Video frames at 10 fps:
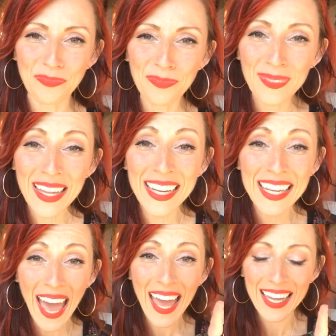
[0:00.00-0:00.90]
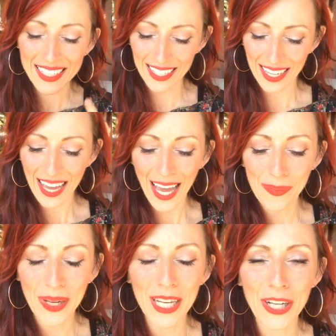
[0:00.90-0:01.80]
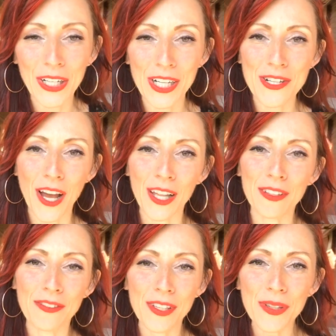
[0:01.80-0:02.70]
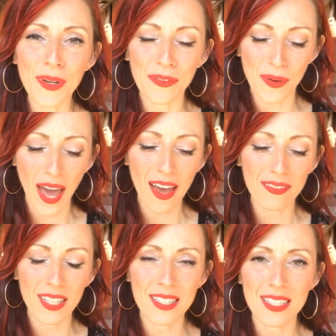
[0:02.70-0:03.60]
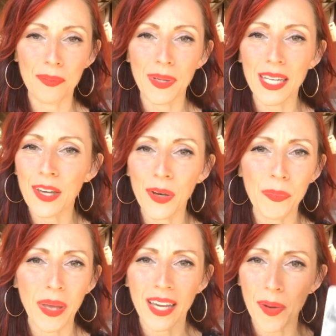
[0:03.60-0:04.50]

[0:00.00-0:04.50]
And again, I want to encourage all of you, if you haven't, somebody go pick up a